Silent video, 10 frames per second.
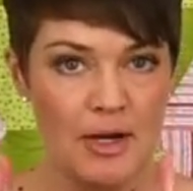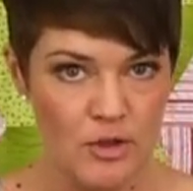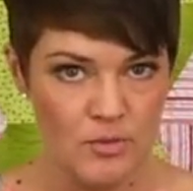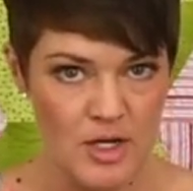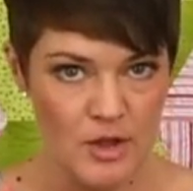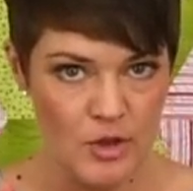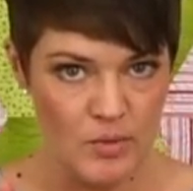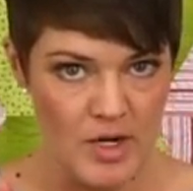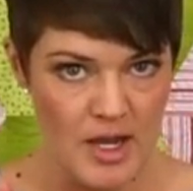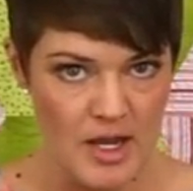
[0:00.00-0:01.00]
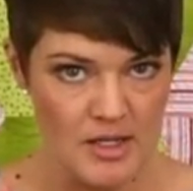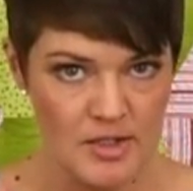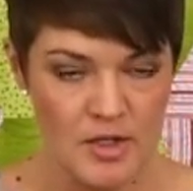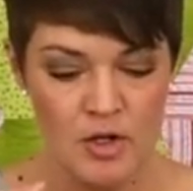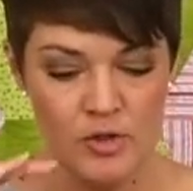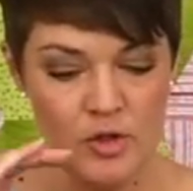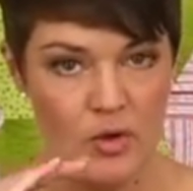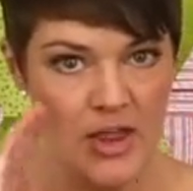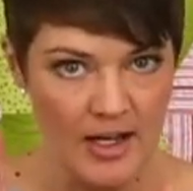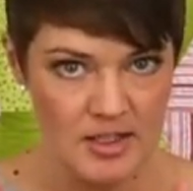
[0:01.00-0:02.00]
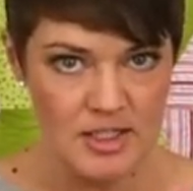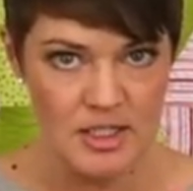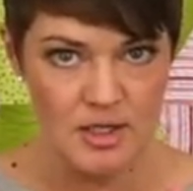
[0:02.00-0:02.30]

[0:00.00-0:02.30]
by three and three eighths. So that's